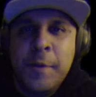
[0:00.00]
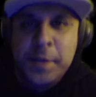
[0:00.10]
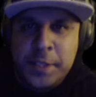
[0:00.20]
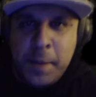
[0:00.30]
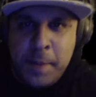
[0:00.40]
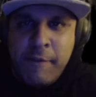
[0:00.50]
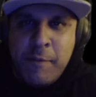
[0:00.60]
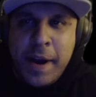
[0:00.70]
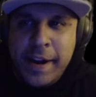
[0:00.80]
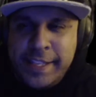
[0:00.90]
What's up,
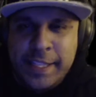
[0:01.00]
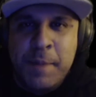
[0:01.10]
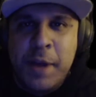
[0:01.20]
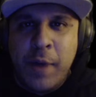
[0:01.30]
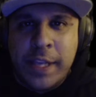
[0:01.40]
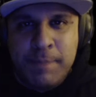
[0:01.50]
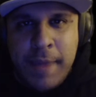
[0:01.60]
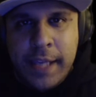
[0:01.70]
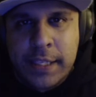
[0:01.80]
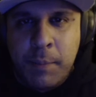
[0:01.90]
everybody? It's the Midwest
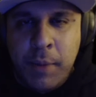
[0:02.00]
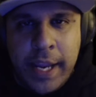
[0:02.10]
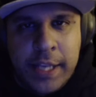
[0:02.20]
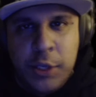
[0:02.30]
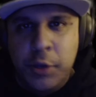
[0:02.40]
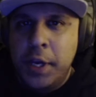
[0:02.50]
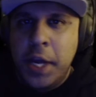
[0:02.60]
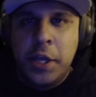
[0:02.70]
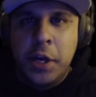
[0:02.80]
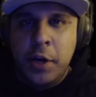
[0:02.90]
Mex. I'm bringing to you
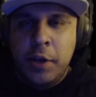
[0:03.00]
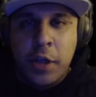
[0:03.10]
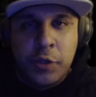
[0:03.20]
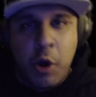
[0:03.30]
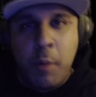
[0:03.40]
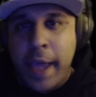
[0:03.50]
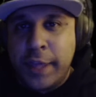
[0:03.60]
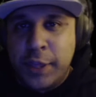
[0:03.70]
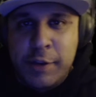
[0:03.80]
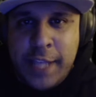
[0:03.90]
another
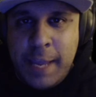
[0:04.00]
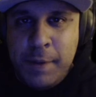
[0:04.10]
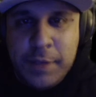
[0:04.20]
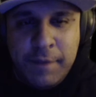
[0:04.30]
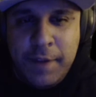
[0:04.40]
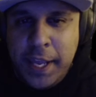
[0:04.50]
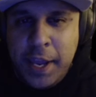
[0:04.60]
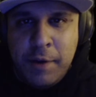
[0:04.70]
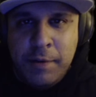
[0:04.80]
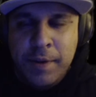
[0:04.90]
Throwback Thursday music
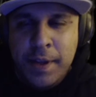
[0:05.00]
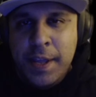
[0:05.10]
video.